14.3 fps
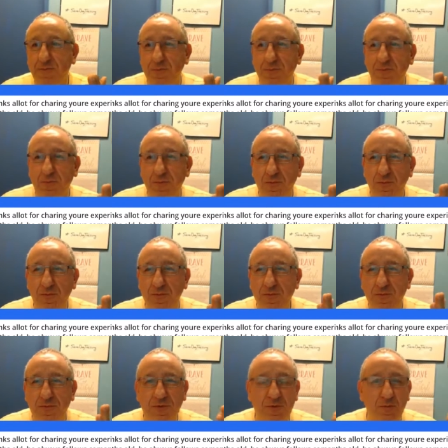m-
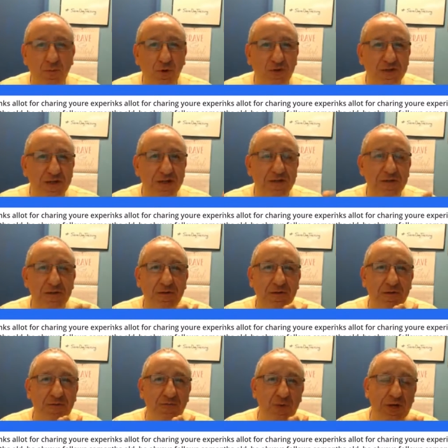mostly
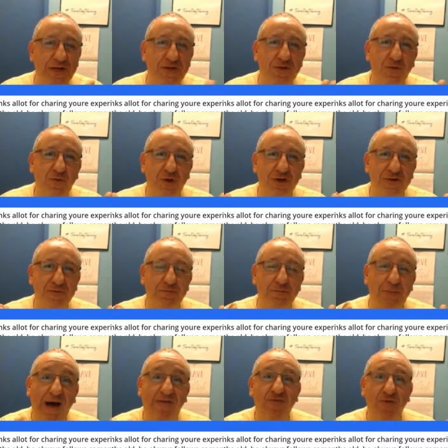veered towards
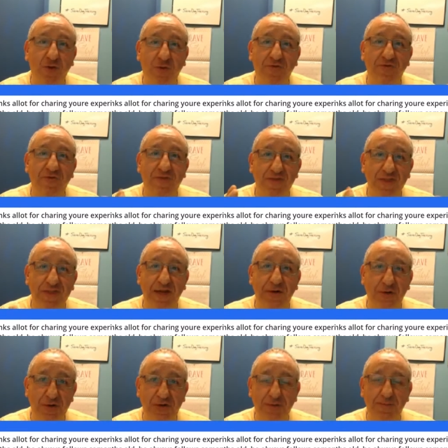Pavlov
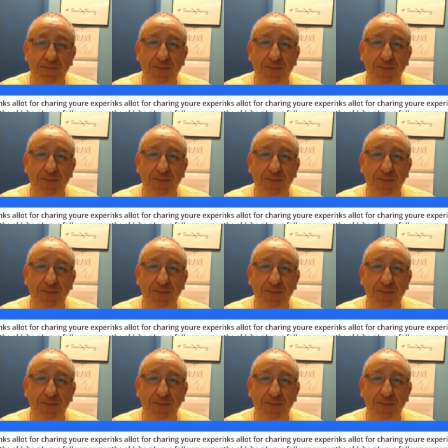theory,